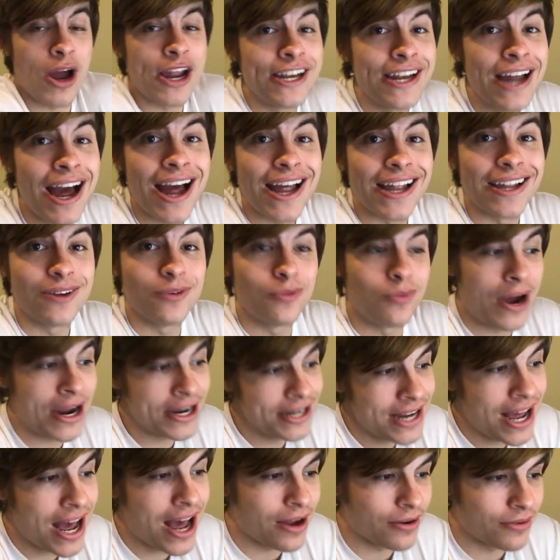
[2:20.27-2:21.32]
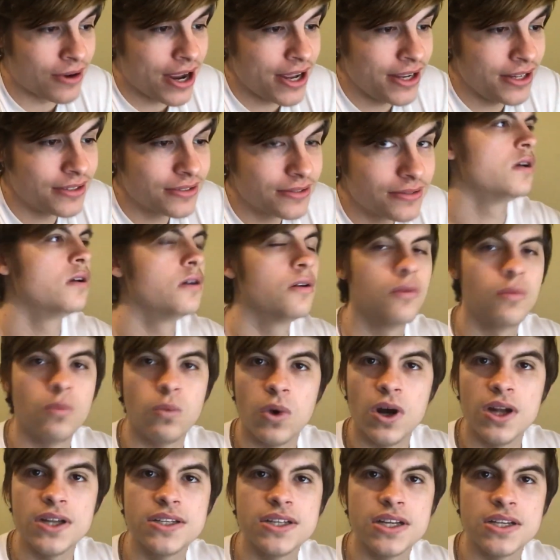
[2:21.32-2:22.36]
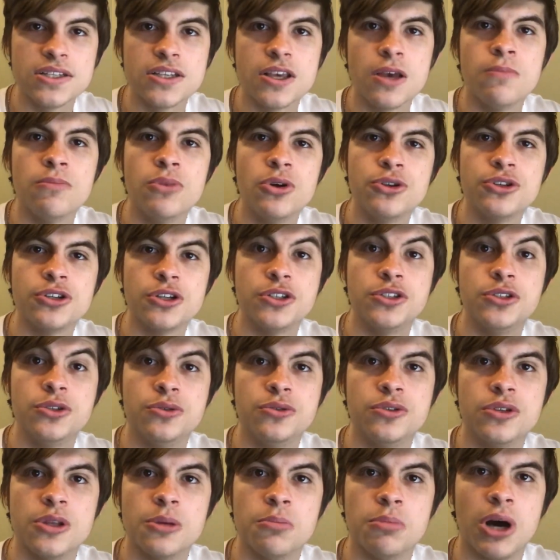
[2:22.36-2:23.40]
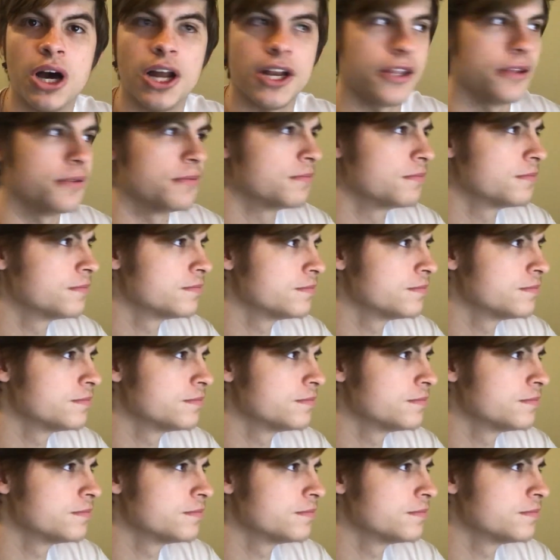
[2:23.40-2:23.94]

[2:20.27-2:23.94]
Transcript: why not, right? What does kombucha do to the body?